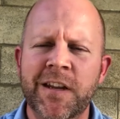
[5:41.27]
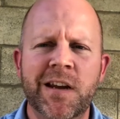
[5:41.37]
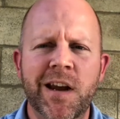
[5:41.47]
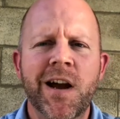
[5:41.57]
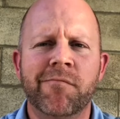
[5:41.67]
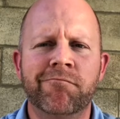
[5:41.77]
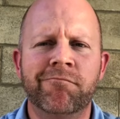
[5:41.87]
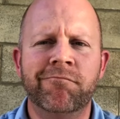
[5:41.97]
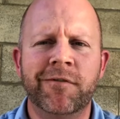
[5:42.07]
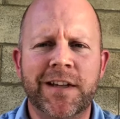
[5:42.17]
yeah,
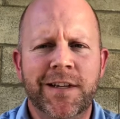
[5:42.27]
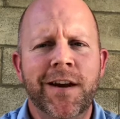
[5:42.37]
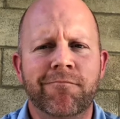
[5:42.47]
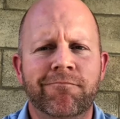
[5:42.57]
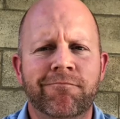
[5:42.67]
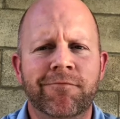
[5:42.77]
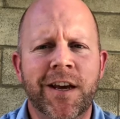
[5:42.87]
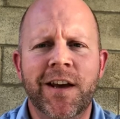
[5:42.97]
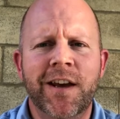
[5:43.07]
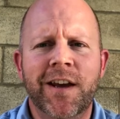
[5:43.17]
that's it.
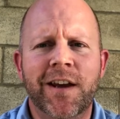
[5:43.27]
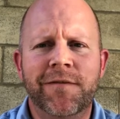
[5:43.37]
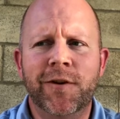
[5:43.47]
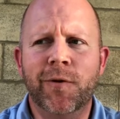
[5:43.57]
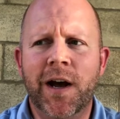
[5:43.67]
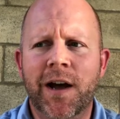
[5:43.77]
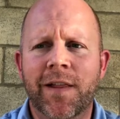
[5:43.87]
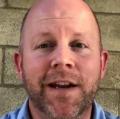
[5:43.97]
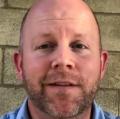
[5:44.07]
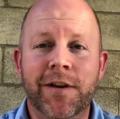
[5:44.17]
If you
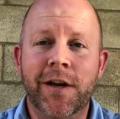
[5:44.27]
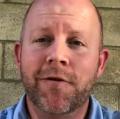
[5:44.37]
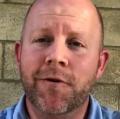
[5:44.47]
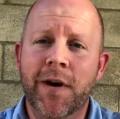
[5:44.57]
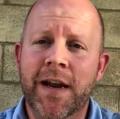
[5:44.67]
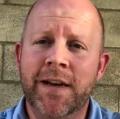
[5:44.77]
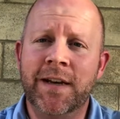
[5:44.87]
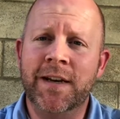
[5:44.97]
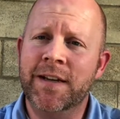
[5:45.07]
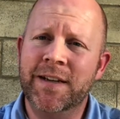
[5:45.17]
like the video, go ahead and
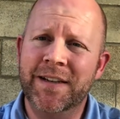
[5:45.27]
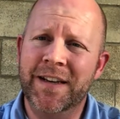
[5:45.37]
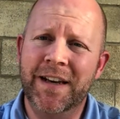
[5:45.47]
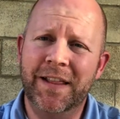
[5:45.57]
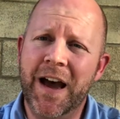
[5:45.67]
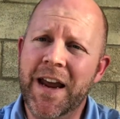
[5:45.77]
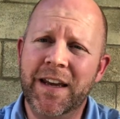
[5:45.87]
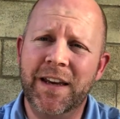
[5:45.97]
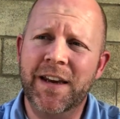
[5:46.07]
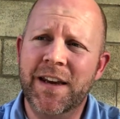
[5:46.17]
hit like.
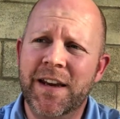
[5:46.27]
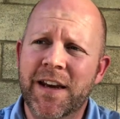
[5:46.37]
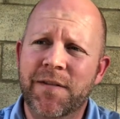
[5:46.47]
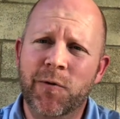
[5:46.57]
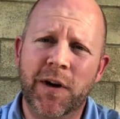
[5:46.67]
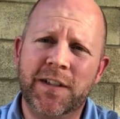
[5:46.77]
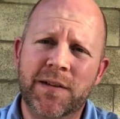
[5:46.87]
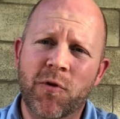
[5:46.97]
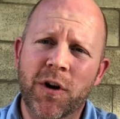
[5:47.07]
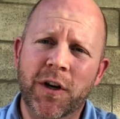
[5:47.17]
If you want to see
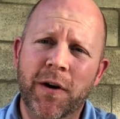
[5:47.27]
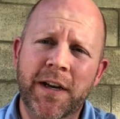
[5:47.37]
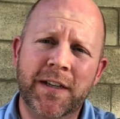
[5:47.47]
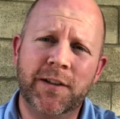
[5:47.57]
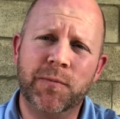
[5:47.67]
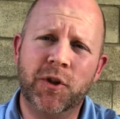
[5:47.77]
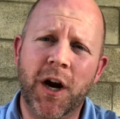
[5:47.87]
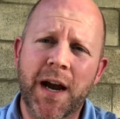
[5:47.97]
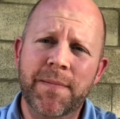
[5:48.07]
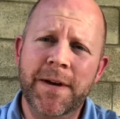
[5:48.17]
more, go ahead and hit
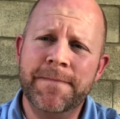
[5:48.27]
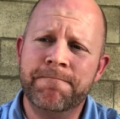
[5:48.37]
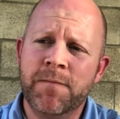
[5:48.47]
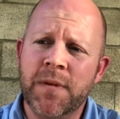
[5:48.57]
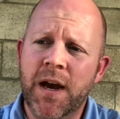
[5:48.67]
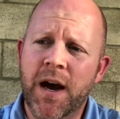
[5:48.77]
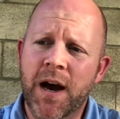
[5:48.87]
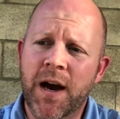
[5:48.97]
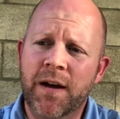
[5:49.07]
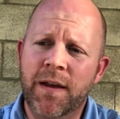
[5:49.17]
subscribe.
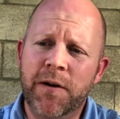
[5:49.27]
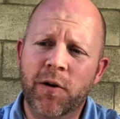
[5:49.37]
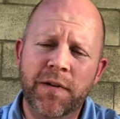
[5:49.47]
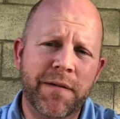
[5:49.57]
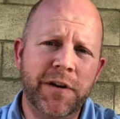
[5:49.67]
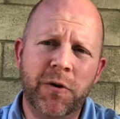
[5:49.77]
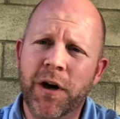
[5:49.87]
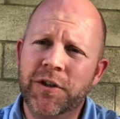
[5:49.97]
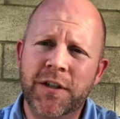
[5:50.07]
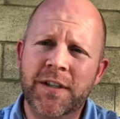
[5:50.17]
Let me know if you have any
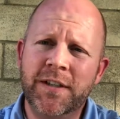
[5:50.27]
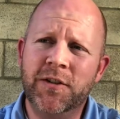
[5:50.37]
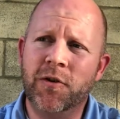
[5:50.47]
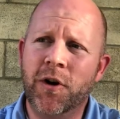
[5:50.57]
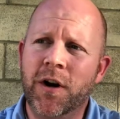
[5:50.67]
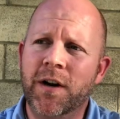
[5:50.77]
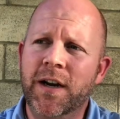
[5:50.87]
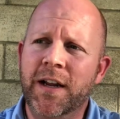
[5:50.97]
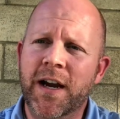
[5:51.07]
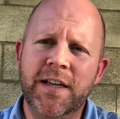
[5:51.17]
questions or
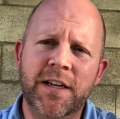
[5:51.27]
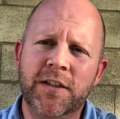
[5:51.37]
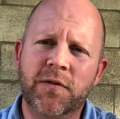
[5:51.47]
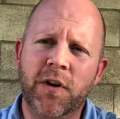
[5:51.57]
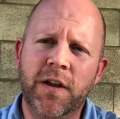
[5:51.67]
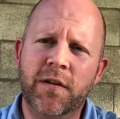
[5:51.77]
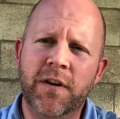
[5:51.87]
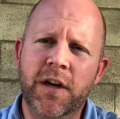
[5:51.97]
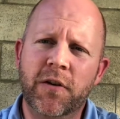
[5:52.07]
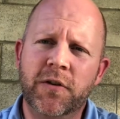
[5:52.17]
any ideas for other
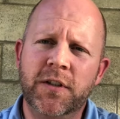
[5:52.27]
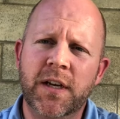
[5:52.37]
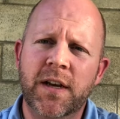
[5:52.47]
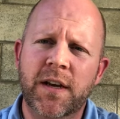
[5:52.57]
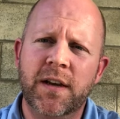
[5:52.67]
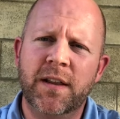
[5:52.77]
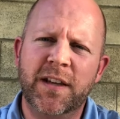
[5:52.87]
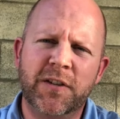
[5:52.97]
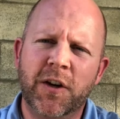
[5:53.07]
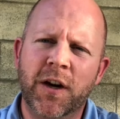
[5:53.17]
videos,
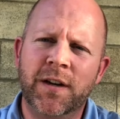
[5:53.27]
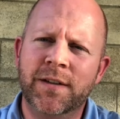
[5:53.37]
things that are